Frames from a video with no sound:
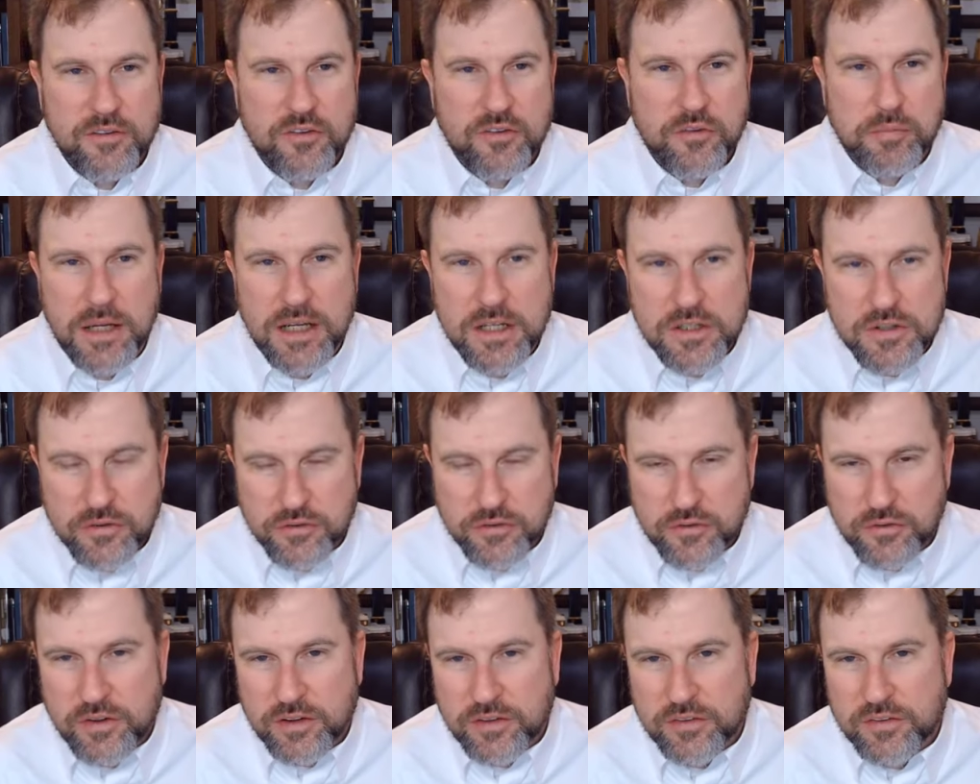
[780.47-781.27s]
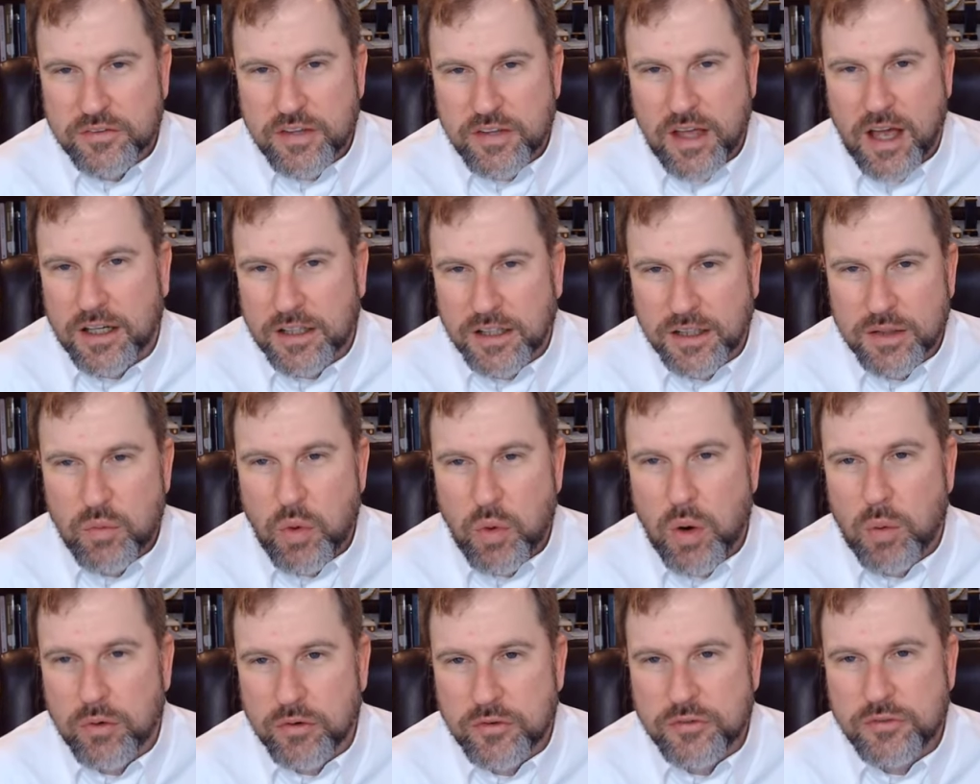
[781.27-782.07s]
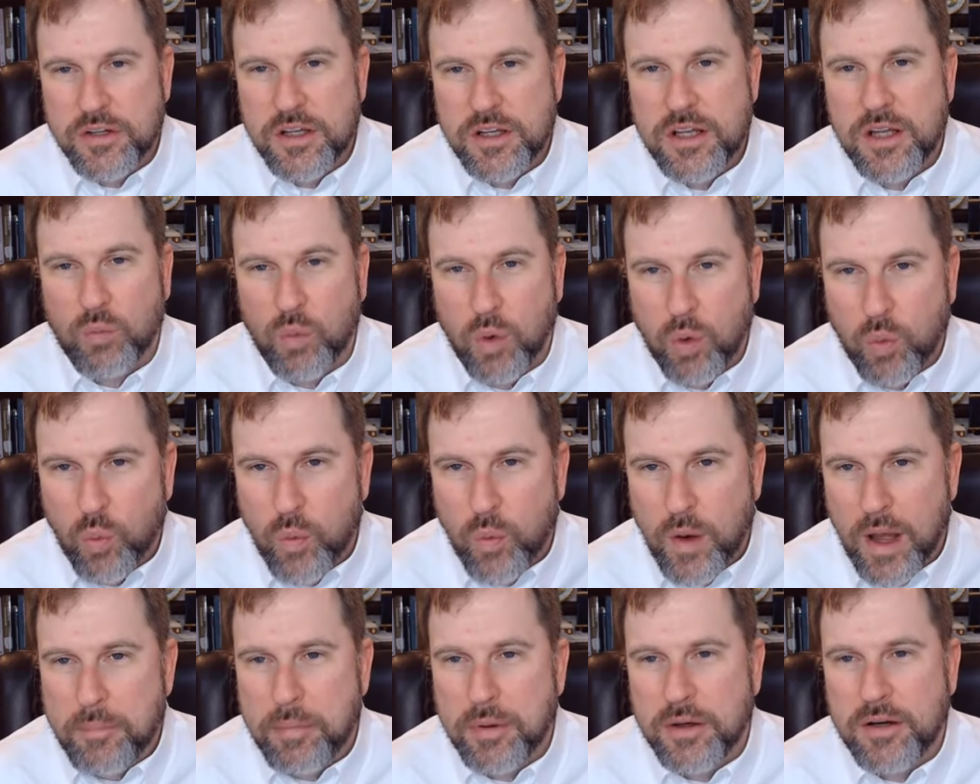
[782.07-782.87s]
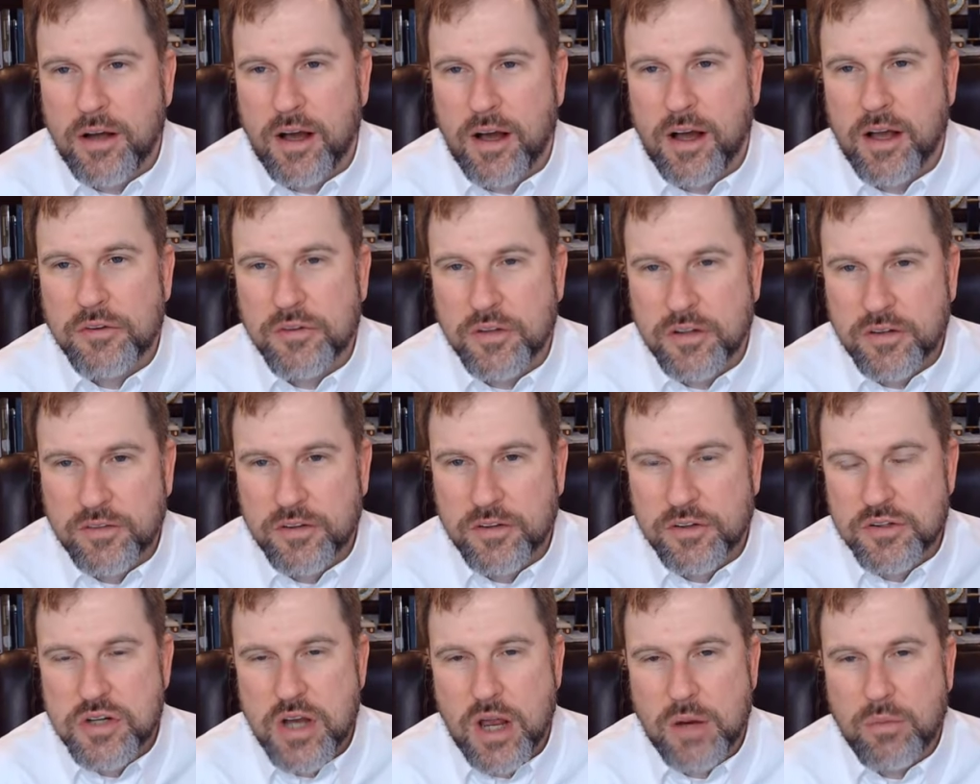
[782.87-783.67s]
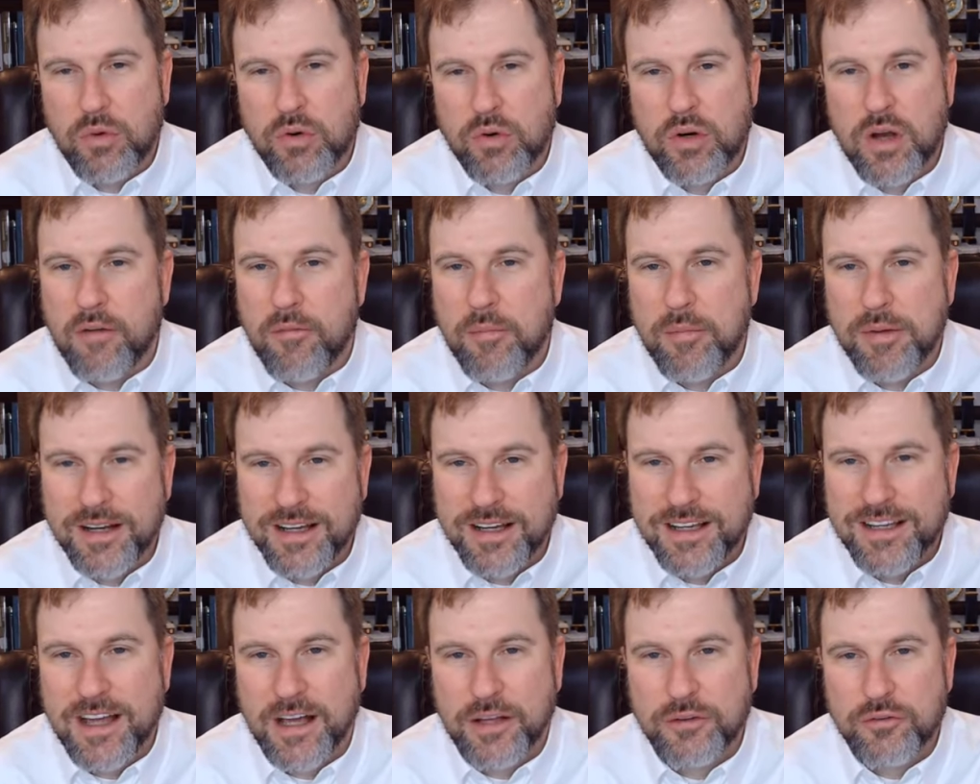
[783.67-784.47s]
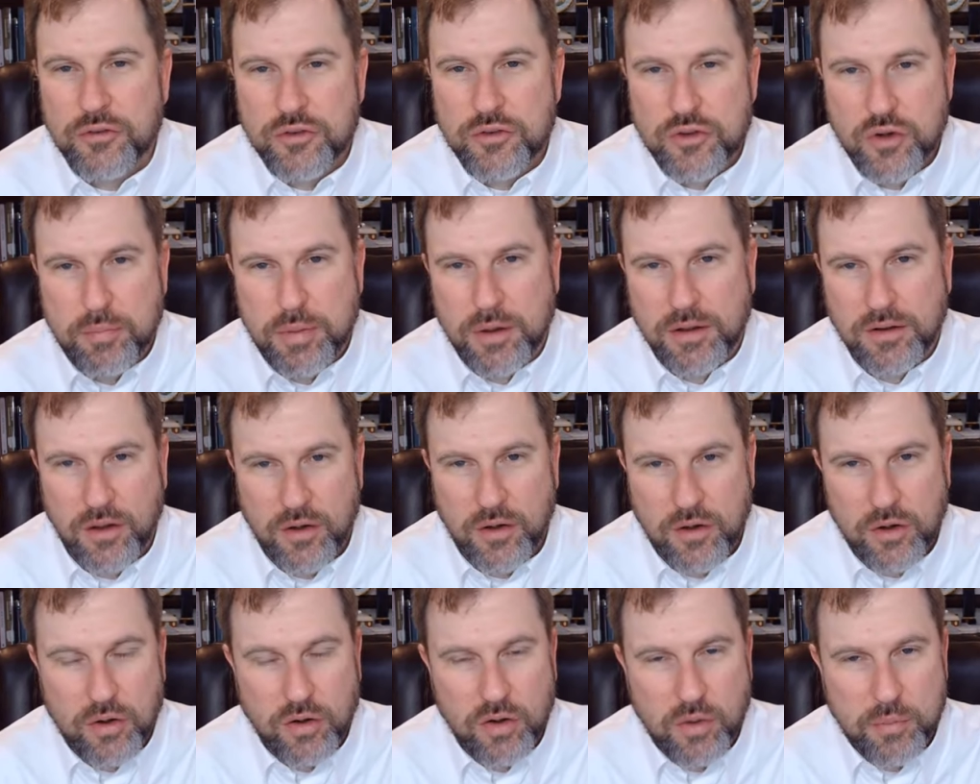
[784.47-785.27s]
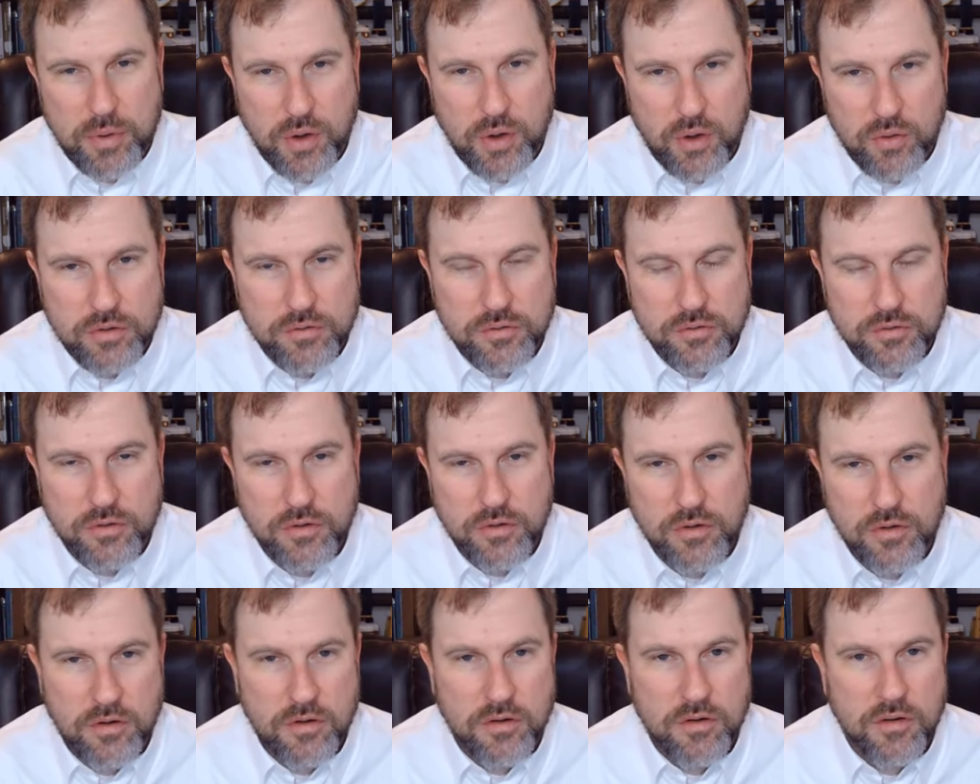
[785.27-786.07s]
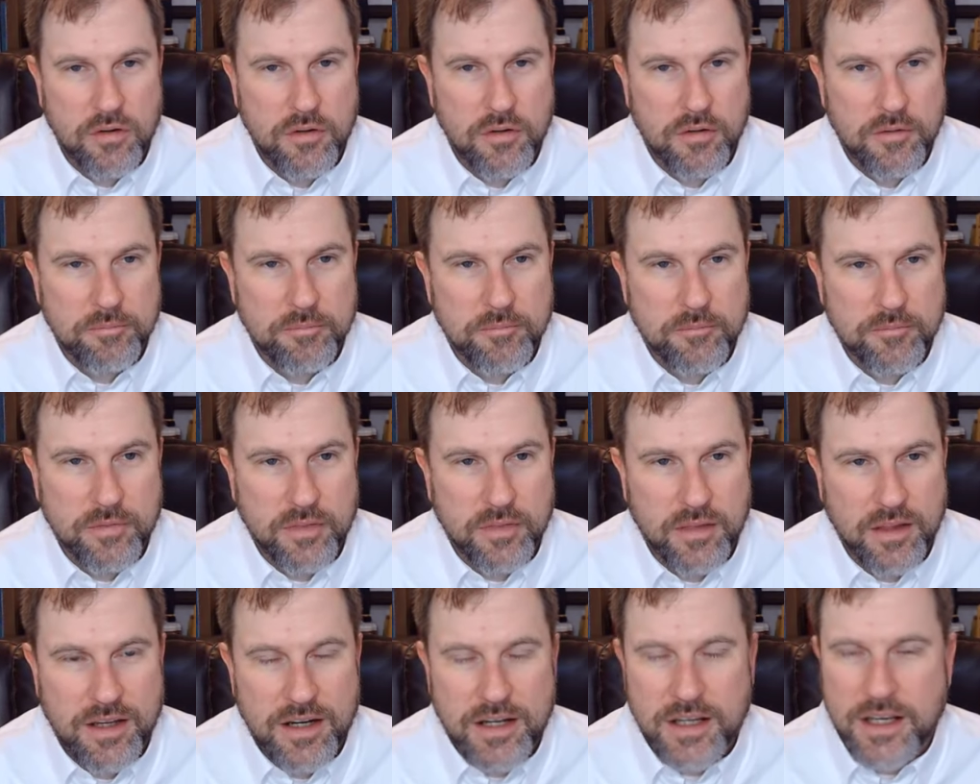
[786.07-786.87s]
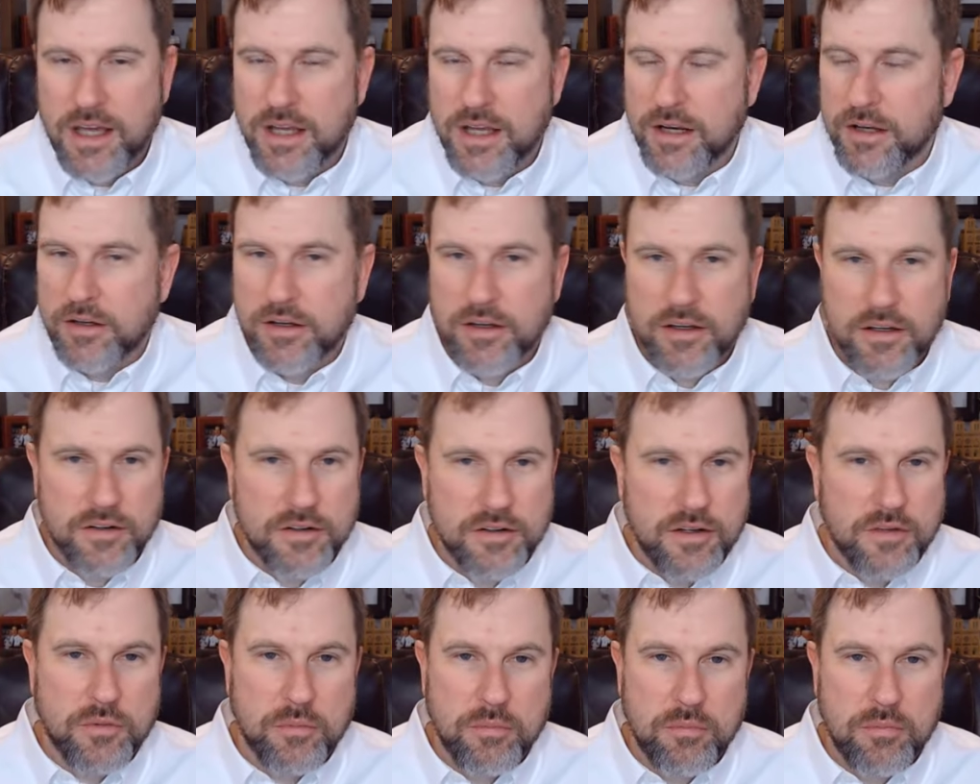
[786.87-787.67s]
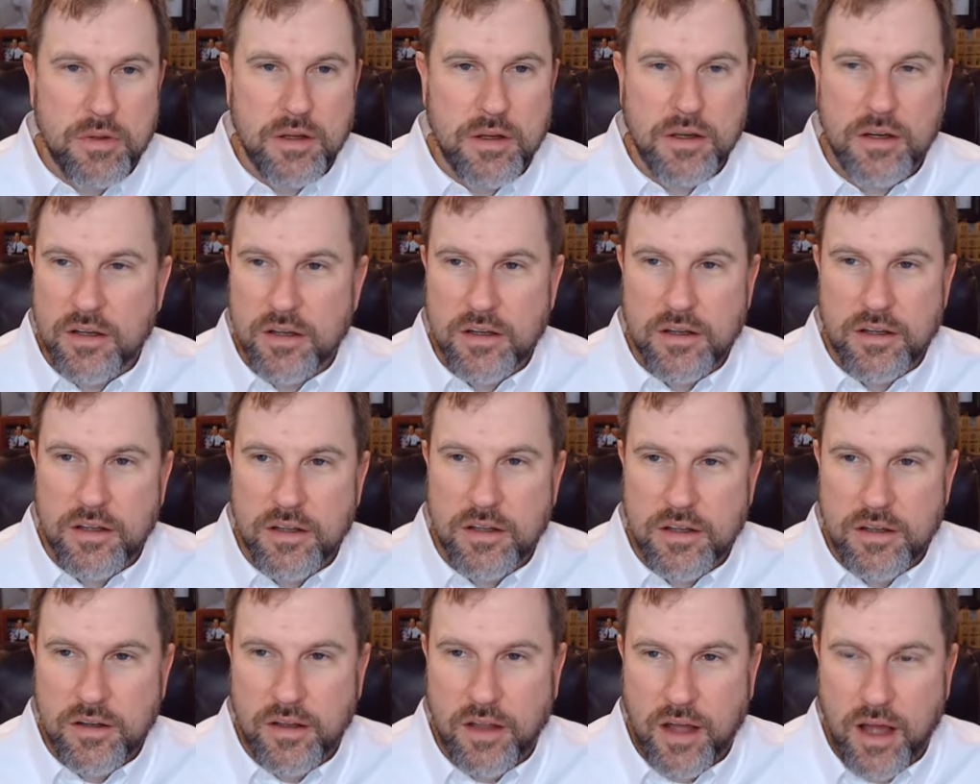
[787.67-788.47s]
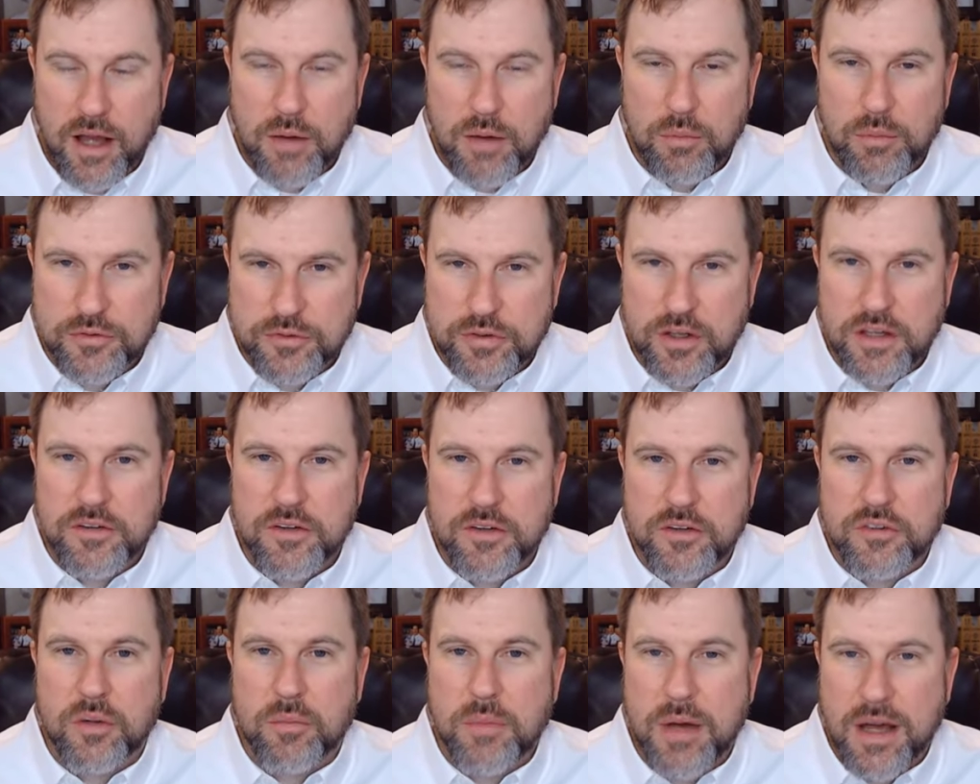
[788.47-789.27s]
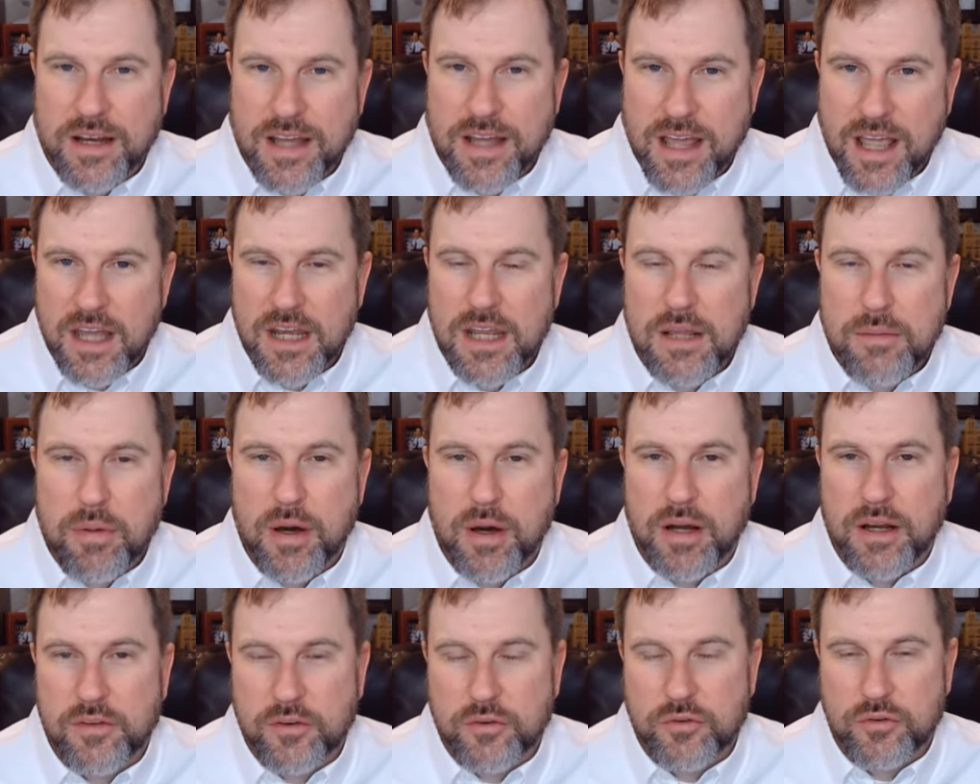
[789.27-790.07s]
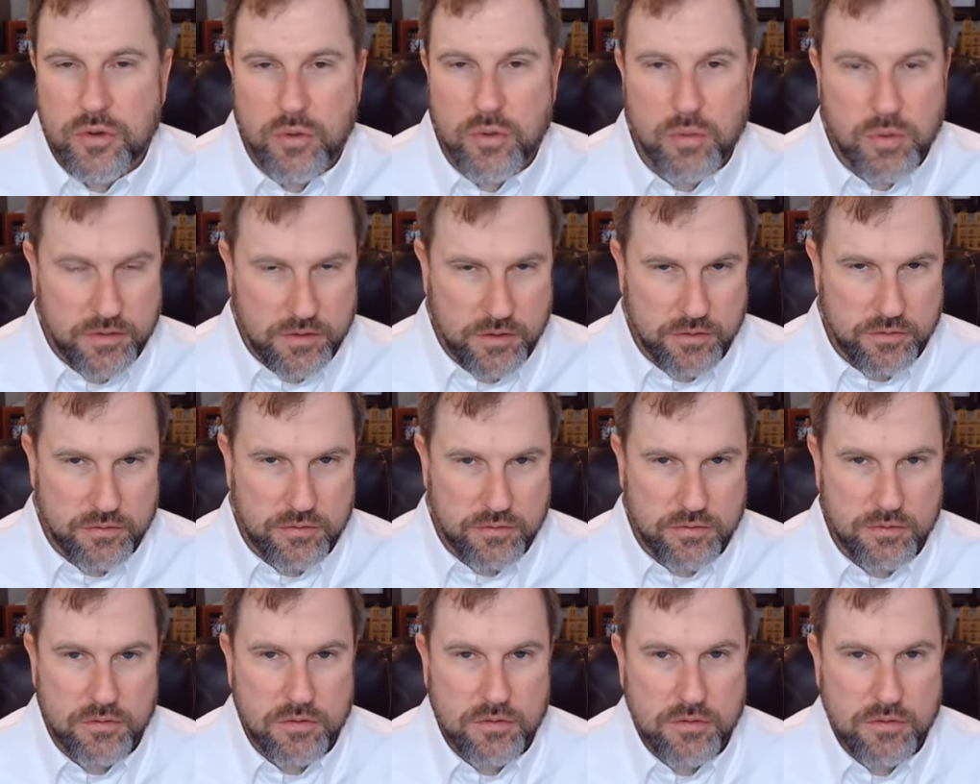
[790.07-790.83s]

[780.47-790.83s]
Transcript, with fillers: speech. This is exactly what we're seeing. We're weaponizing the general government against your political opponents. And again, it doesn't... I would say this about anybody that's doing this.